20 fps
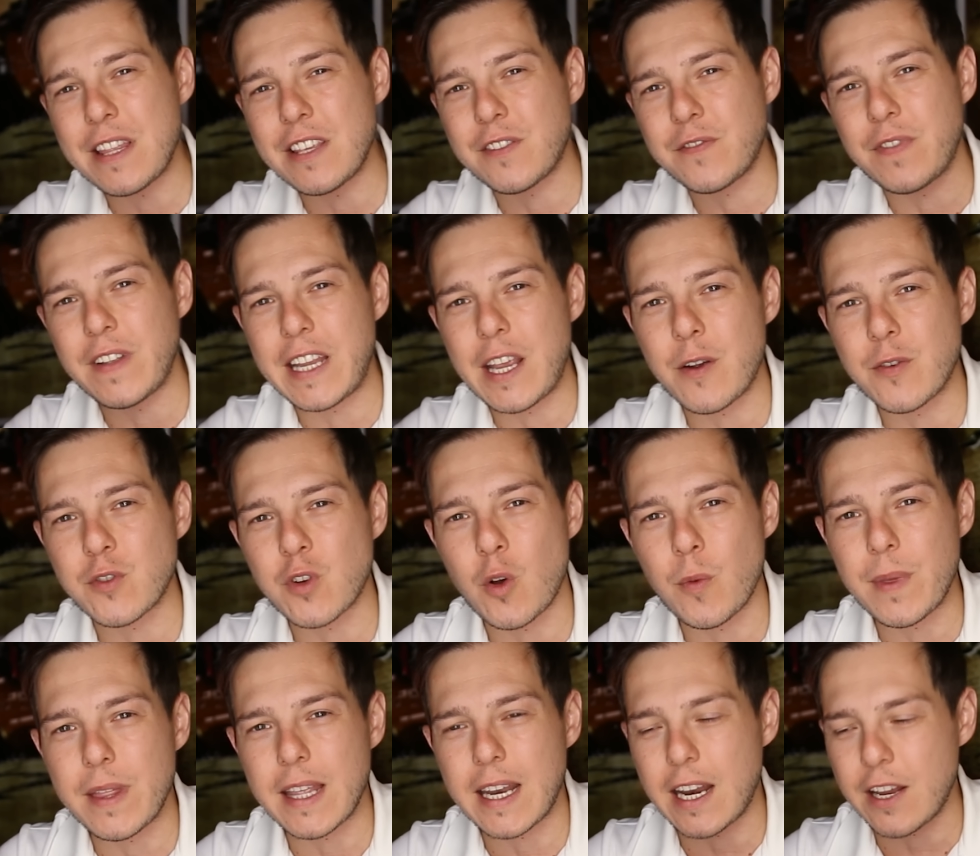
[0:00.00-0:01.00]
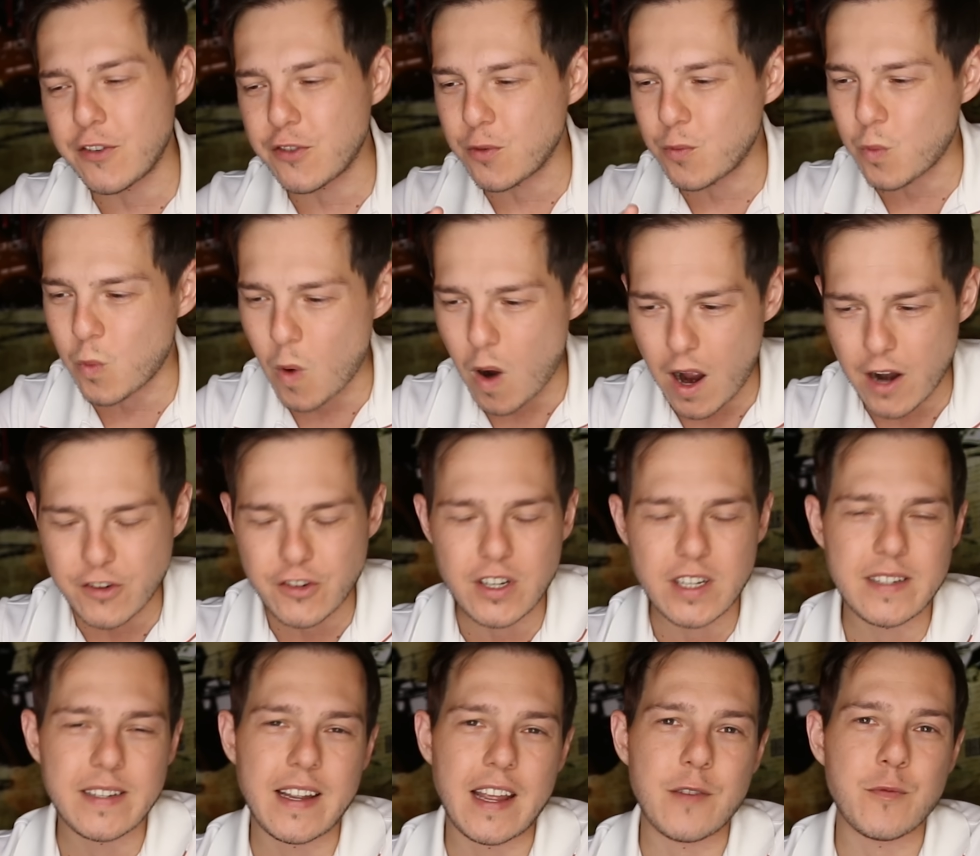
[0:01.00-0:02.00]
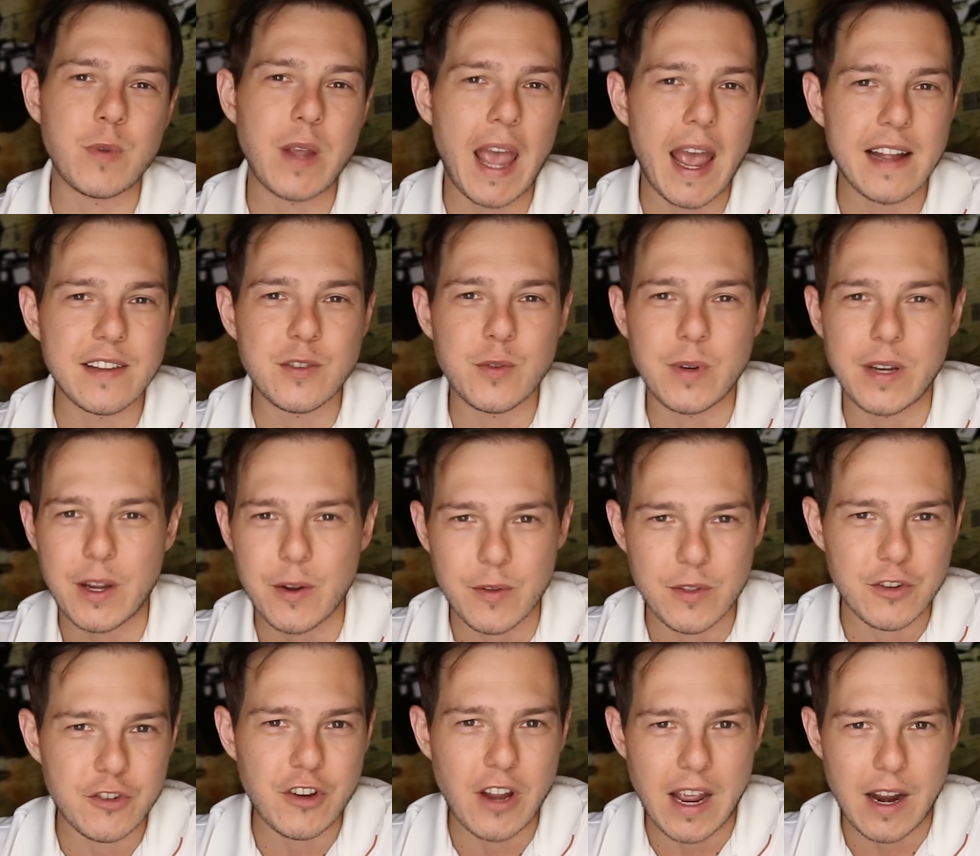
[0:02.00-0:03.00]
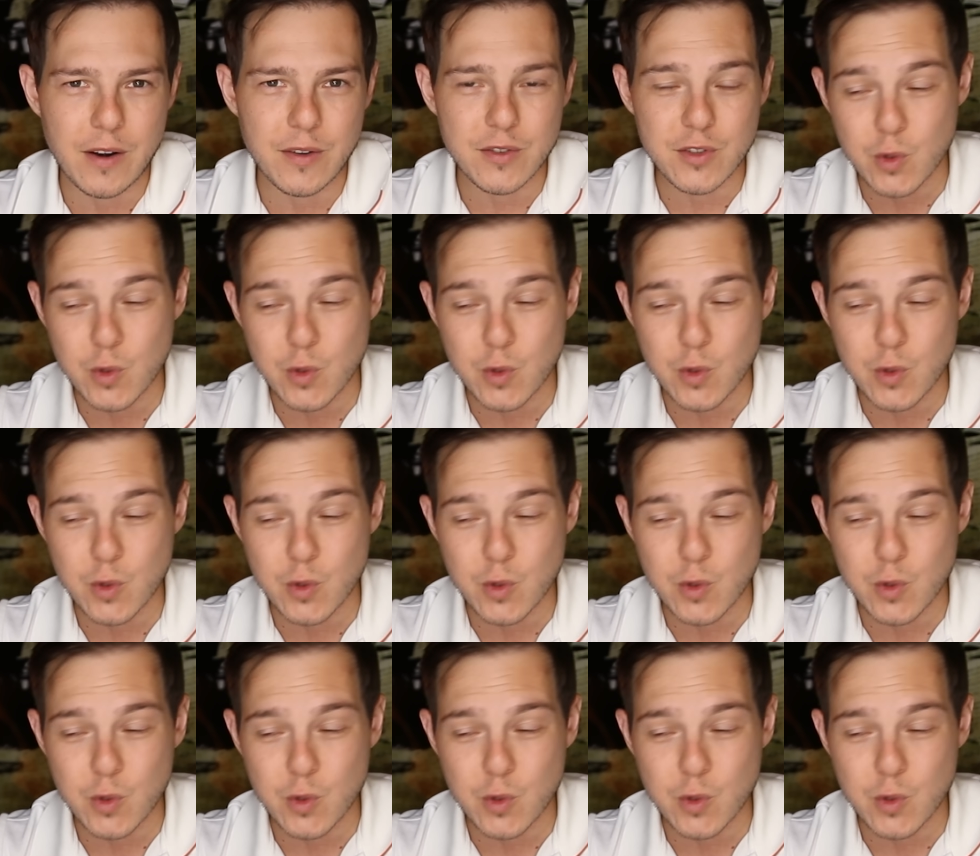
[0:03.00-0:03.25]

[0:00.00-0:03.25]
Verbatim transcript: me this video and told me that I should watch it and react to it here in the channel.